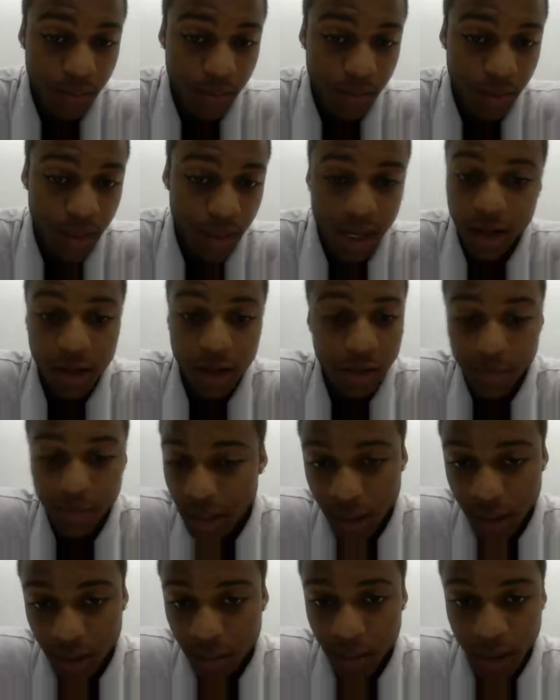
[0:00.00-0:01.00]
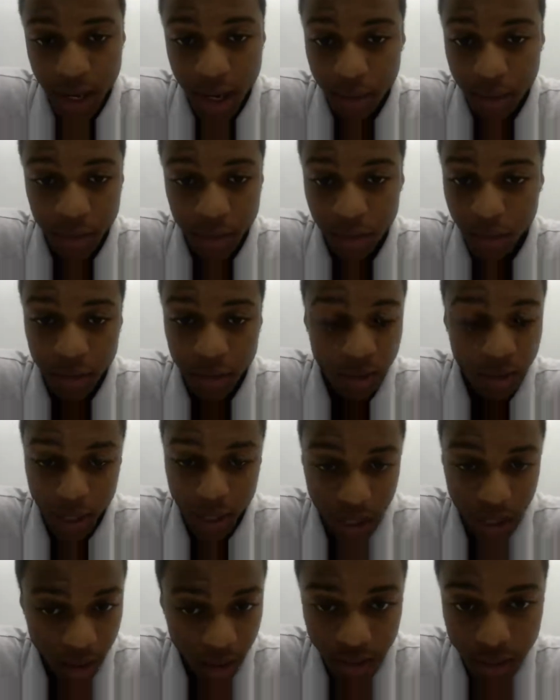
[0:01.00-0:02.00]
that is making them happen. You're the
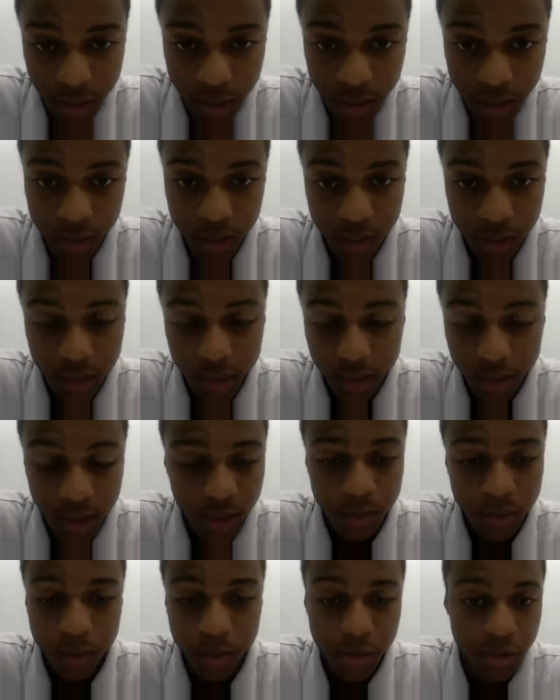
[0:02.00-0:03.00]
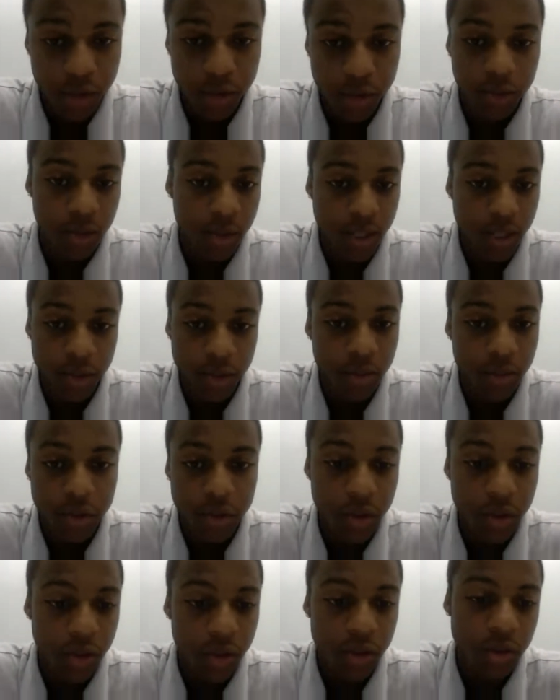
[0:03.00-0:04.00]
catalyst. That's what you're
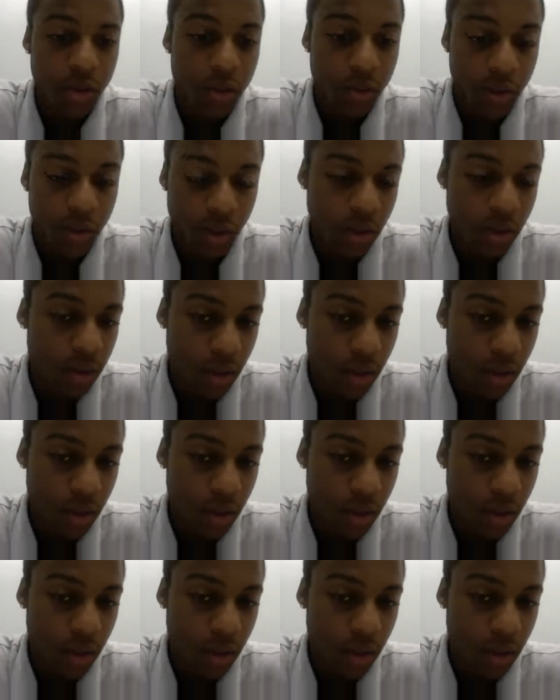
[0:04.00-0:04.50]
used for. You're the